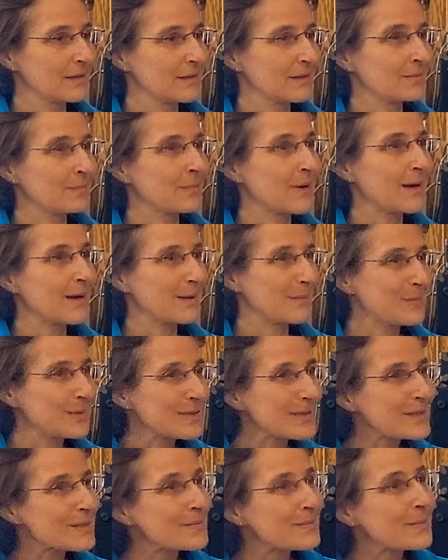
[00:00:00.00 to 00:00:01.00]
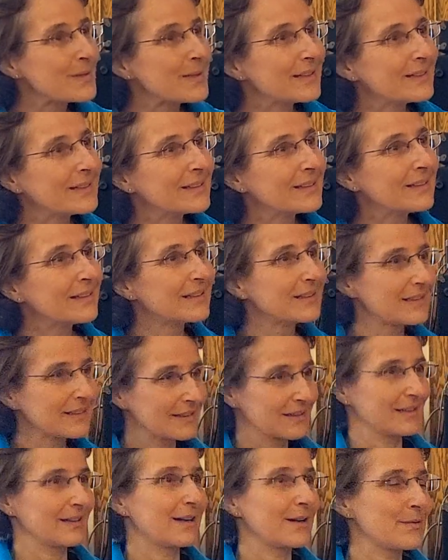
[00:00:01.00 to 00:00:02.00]
My name is Sabine.
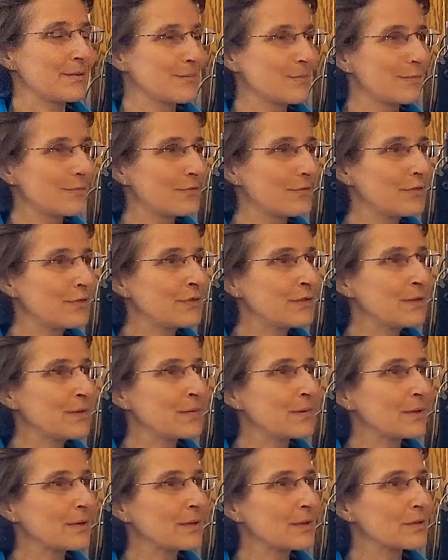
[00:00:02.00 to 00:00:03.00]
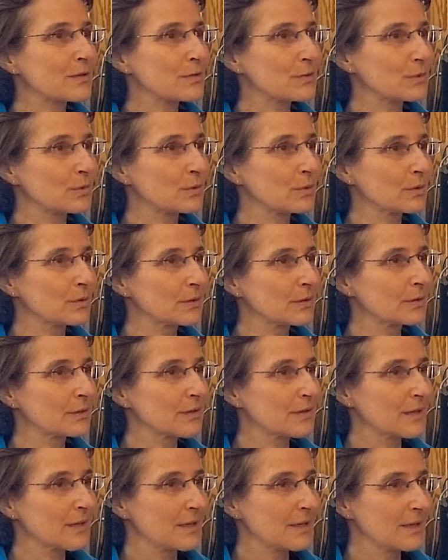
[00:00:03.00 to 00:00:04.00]
I'm 51 years old
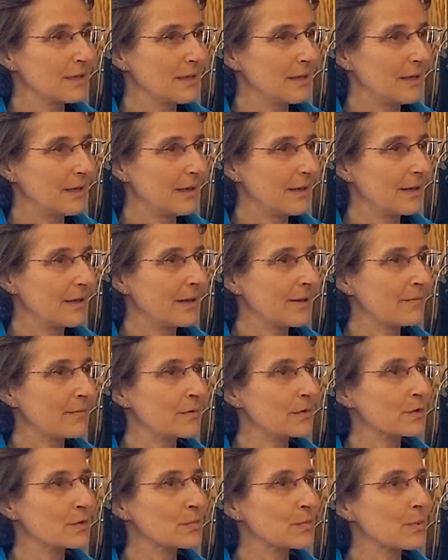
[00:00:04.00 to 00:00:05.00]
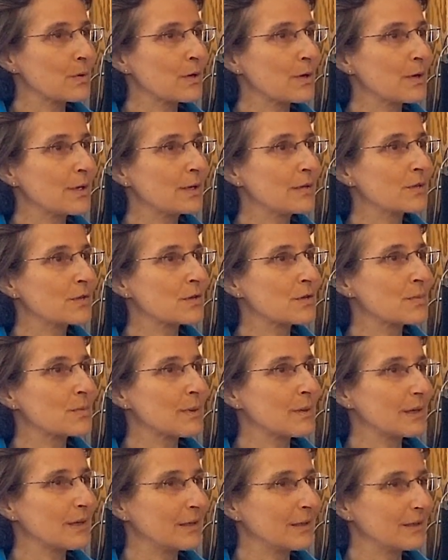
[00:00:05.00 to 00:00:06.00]
and I was born in
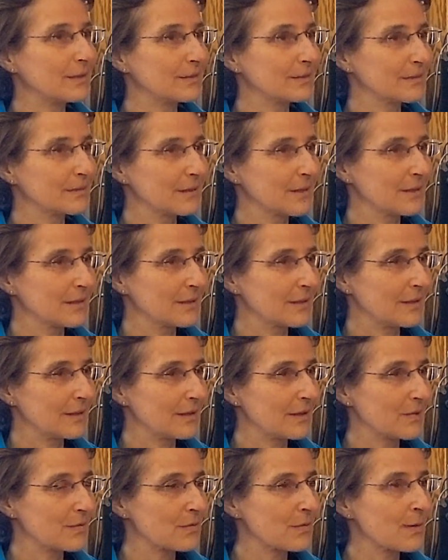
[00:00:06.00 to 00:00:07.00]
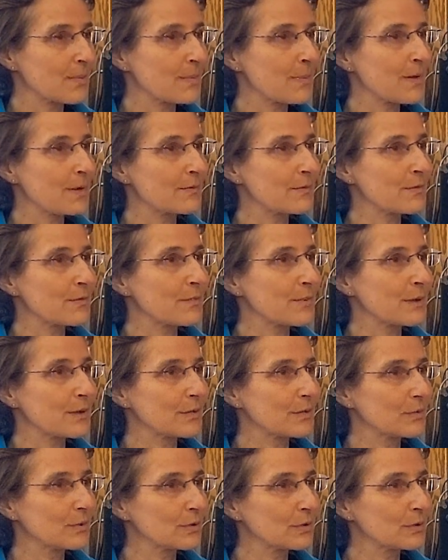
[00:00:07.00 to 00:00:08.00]
Germany. I grew up there with my
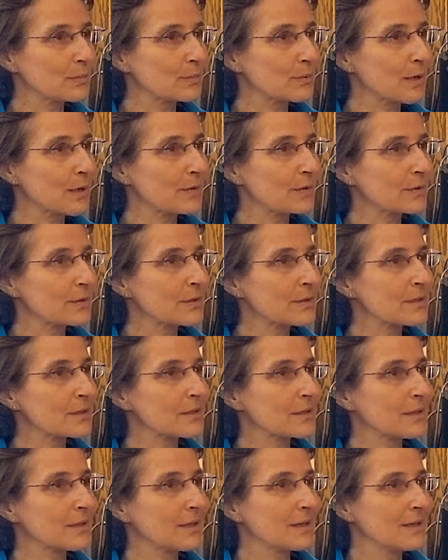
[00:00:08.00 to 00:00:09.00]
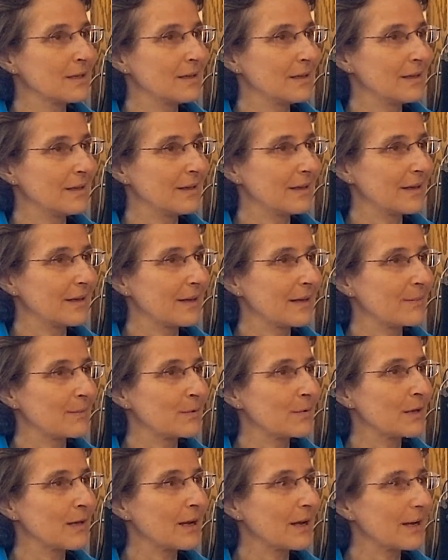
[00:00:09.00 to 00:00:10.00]
two older brothers and I came
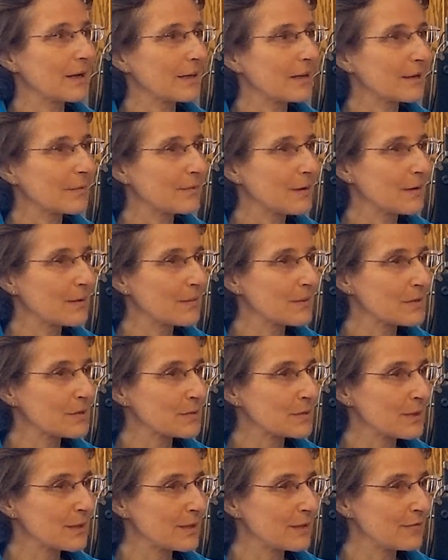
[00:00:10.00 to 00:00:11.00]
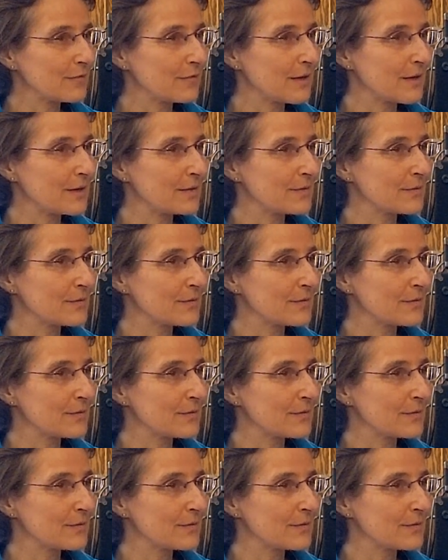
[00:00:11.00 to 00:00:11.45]
to Canada when I was 25.